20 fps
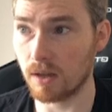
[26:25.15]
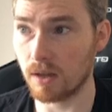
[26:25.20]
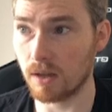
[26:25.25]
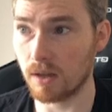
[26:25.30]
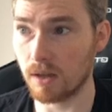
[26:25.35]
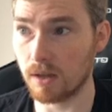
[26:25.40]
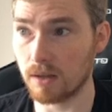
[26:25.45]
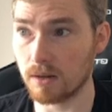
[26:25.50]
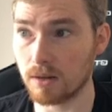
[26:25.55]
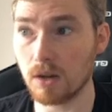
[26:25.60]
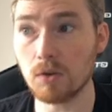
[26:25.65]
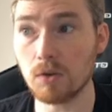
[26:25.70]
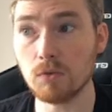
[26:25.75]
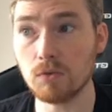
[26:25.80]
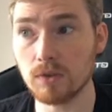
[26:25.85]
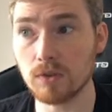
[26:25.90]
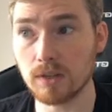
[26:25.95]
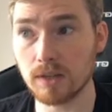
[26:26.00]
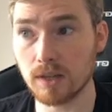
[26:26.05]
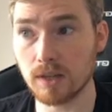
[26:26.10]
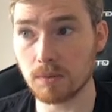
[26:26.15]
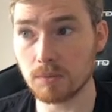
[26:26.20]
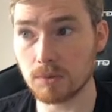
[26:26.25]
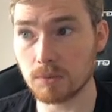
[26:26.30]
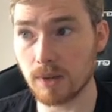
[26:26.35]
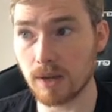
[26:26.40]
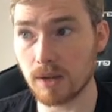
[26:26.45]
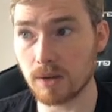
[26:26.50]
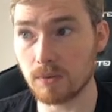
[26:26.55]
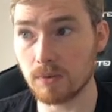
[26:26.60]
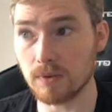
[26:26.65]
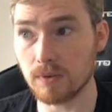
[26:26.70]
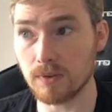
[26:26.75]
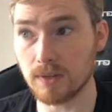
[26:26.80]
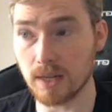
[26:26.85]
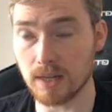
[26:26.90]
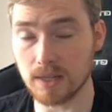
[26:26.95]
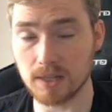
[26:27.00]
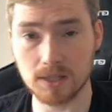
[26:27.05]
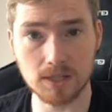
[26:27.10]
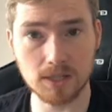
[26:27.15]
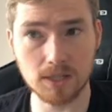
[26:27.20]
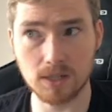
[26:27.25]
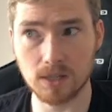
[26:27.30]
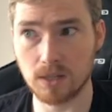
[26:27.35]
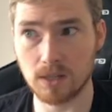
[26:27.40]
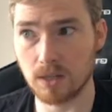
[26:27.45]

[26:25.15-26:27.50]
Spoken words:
and hopefully it comes back with yes,